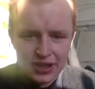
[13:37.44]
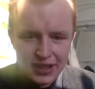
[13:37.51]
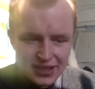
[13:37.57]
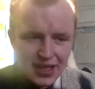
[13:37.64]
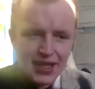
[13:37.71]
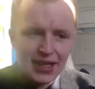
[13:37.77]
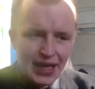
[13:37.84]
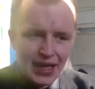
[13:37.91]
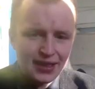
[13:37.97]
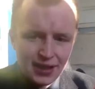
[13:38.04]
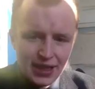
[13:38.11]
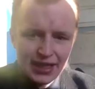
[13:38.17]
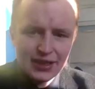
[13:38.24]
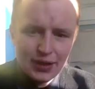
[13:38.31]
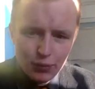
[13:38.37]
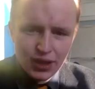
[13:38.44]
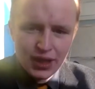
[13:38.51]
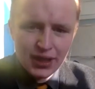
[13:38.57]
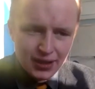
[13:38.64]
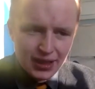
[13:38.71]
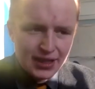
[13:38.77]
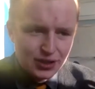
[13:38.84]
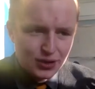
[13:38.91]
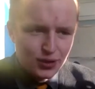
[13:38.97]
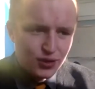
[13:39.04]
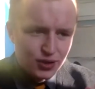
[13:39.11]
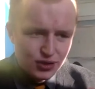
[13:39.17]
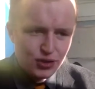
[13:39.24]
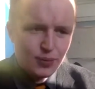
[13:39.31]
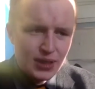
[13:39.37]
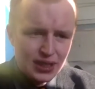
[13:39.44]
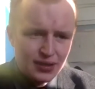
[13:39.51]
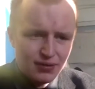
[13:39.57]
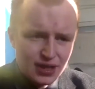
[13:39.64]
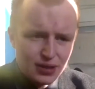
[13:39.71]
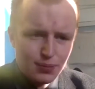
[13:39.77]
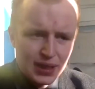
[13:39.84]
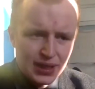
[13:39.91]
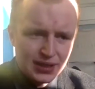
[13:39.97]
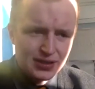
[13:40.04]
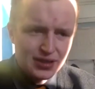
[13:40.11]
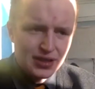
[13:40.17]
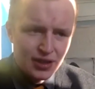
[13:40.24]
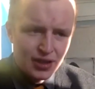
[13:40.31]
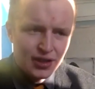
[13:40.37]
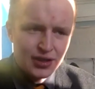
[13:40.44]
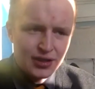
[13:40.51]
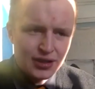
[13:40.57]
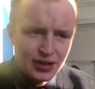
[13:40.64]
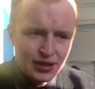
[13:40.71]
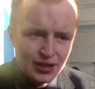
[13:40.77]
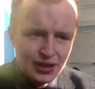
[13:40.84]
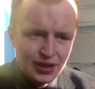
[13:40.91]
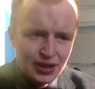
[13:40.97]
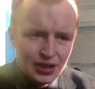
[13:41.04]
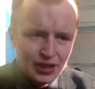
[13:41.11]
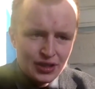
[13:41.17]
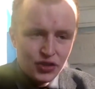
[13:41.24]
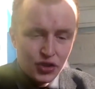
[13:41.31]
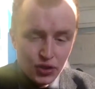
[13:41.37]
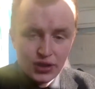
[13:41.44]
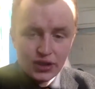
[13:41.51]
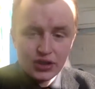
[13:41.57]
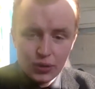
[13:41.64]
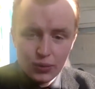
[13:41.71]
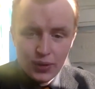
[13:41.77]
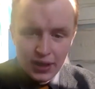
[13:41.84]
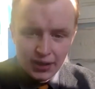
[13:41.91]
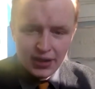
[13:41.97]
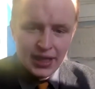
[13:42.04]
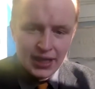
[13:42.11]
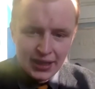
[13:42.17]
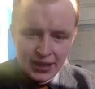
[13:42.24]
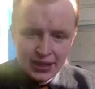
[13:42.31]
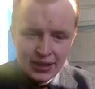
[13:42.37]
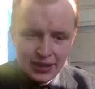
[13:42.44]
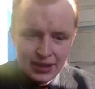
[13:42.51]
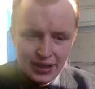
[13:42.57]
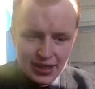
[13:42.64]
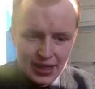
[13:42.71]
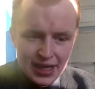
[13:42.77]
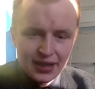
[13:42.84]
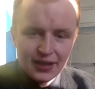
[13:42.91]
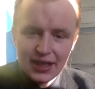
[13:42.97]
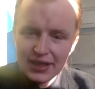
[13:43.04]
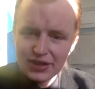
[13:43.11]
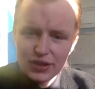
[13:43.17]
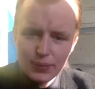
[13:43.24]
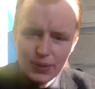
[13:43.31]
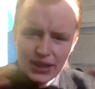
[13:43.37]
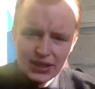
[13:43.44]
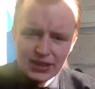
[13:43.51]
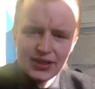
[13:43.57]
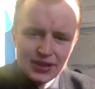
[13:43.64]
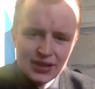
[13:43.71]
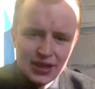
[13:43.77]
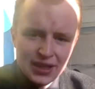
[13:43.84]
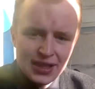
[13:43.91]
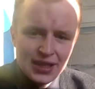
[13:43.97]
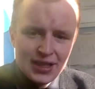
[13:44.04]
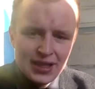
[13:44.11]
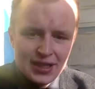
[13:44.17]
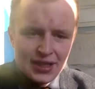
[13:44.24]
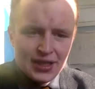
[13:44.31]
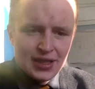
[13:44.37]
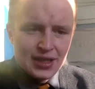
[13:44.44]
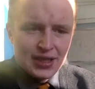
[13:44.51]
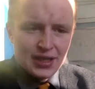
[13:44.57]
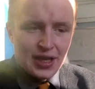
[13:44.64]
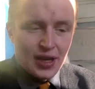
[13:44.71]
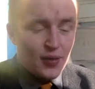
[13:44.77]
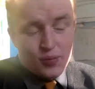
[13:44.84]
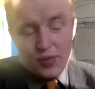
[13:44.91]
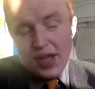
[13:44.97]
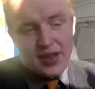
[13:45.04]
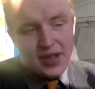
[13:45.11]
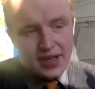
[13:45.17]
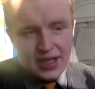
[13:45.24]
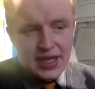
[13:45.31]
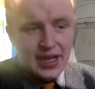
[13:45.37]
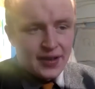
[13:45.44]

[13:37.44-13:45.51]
I think within Glasgow there's so many of these bands that are doing so well in Glasgow, but it's yeah,